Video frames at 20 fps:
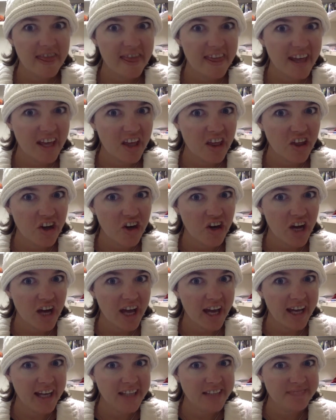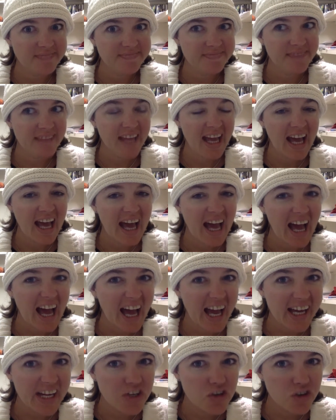The other night,
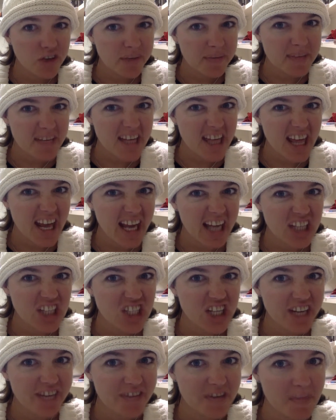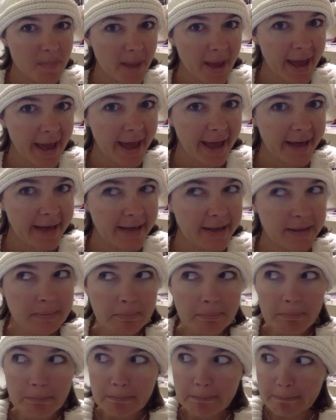I dreamed that I shaved my head.
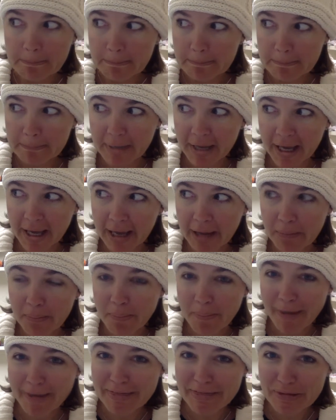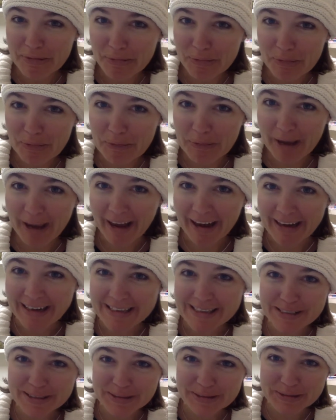It made the Rogaine
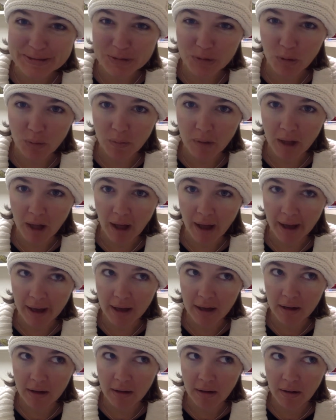easier to apply.